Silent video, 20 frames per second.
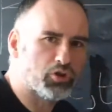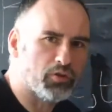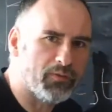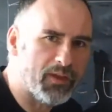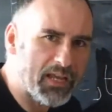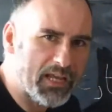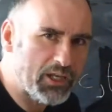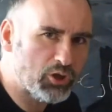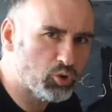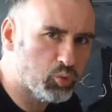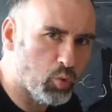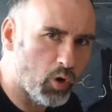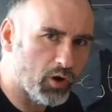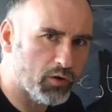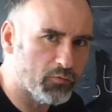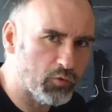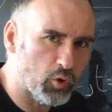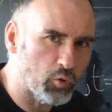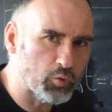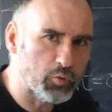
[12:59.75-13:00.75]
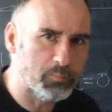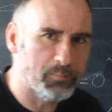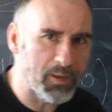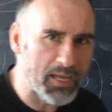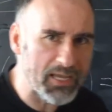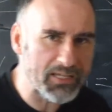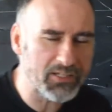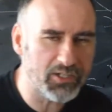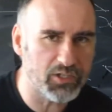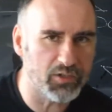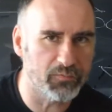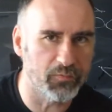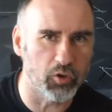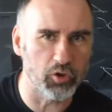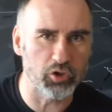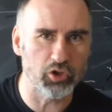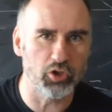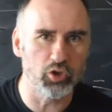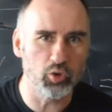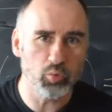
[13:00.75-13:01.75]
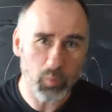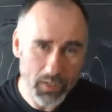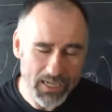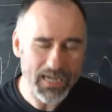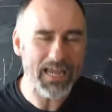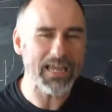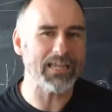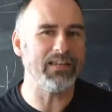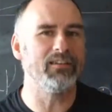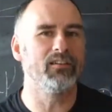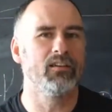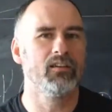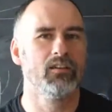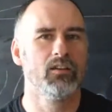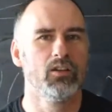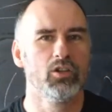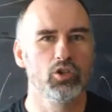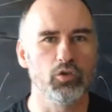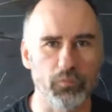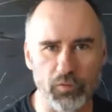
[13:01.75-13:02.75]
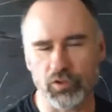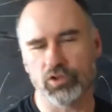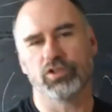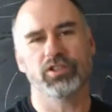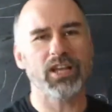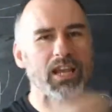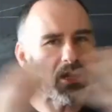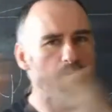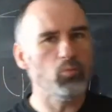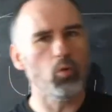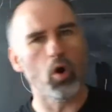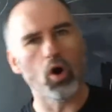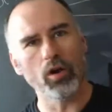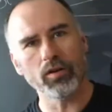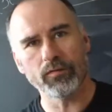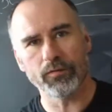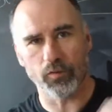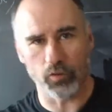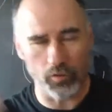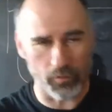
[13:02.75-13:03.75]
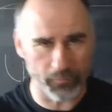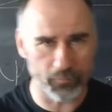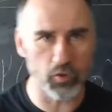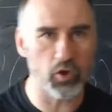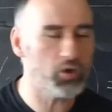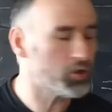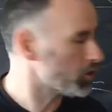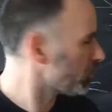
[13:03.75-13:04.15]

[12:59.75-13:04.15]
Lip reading: of each one of those basis functions we need. So for C1, for our first